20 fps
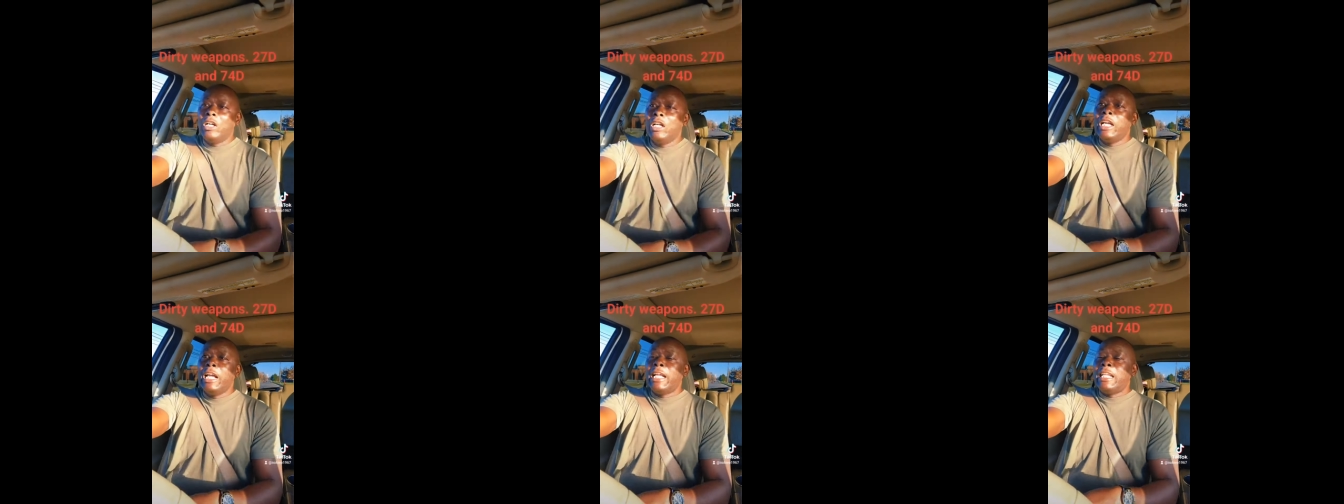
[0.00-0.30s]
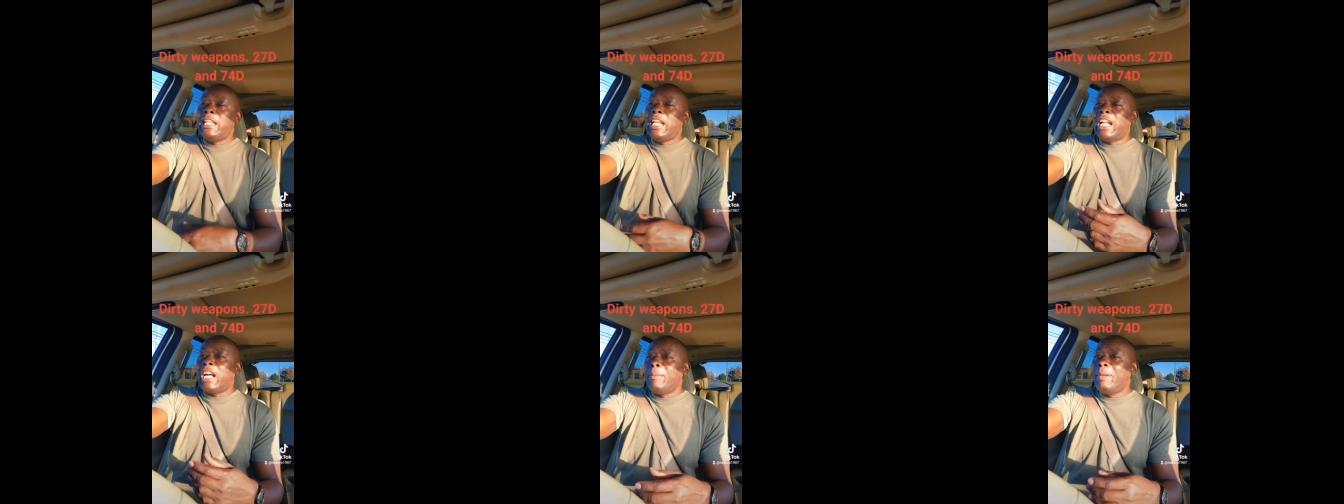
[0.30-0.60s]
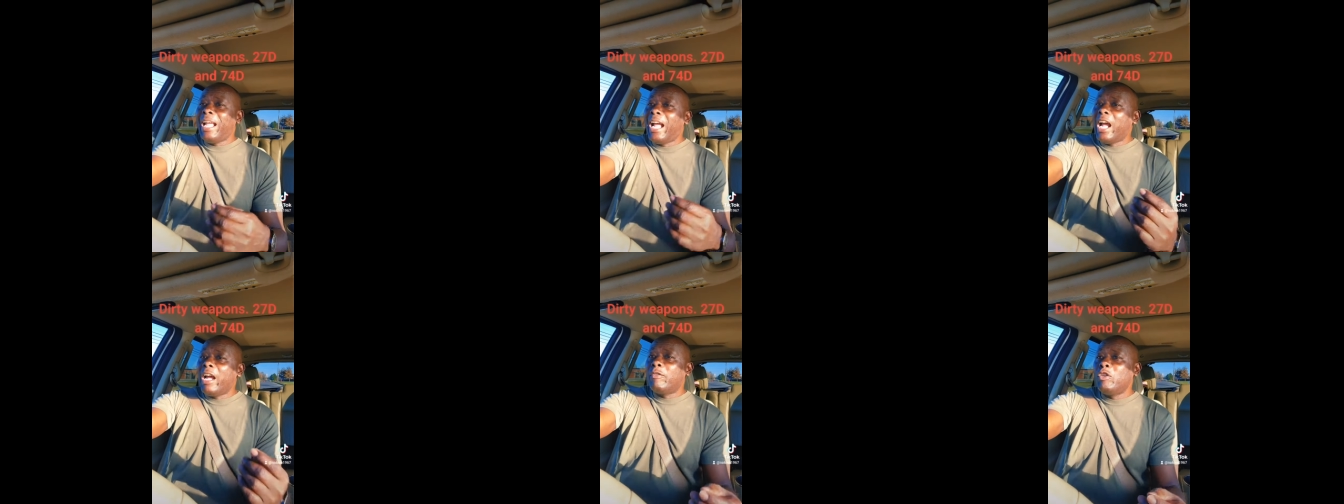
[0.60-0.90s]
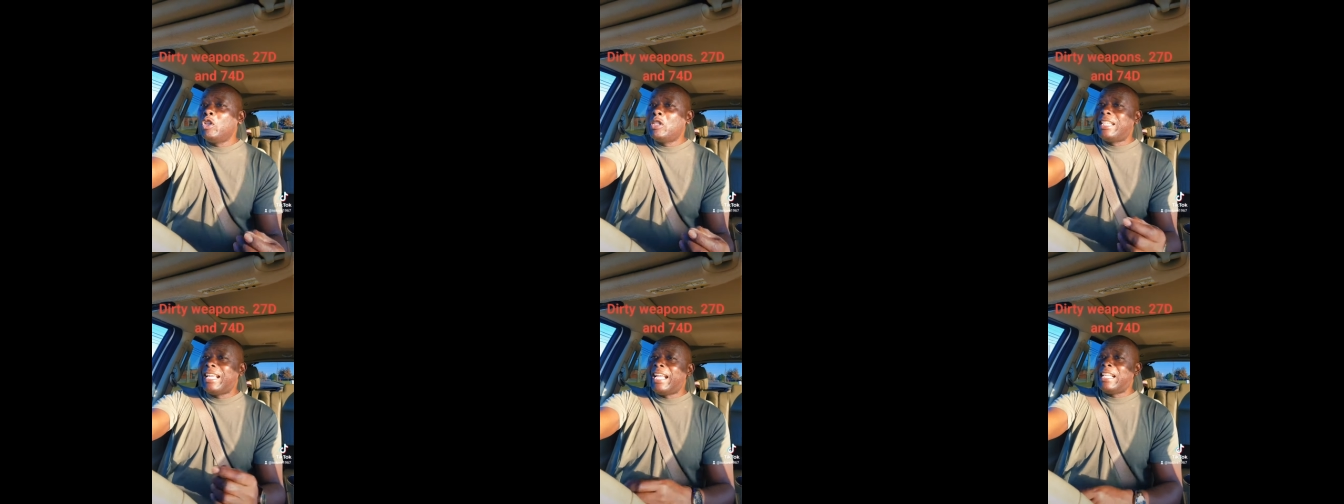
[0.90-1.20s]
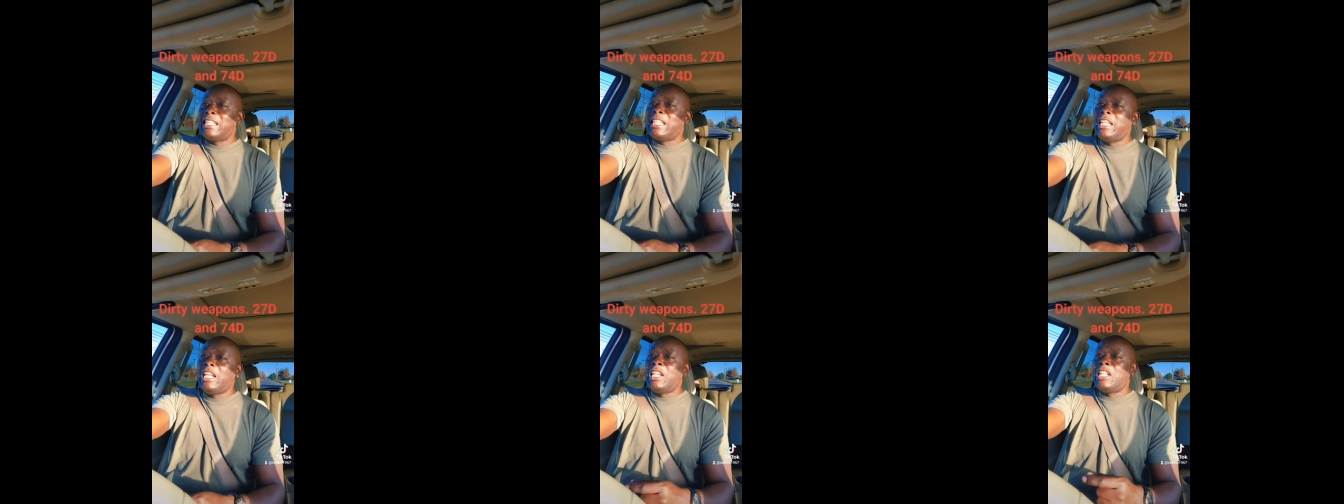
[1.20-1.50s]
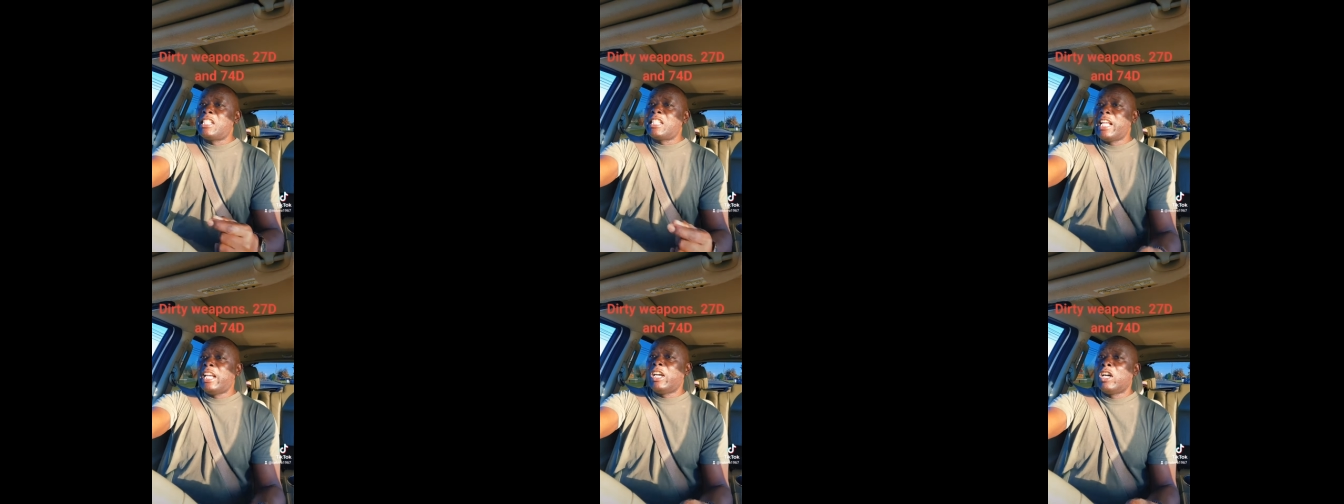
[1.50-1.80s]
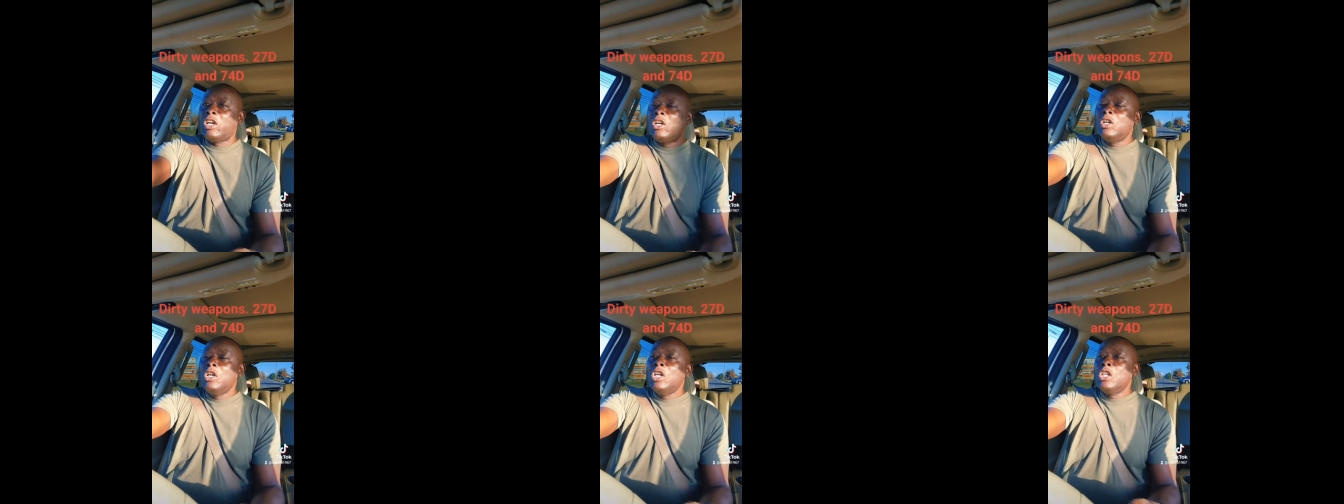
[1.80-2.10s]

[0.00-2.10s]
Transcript: and then they're gonna be having you dancing in the cell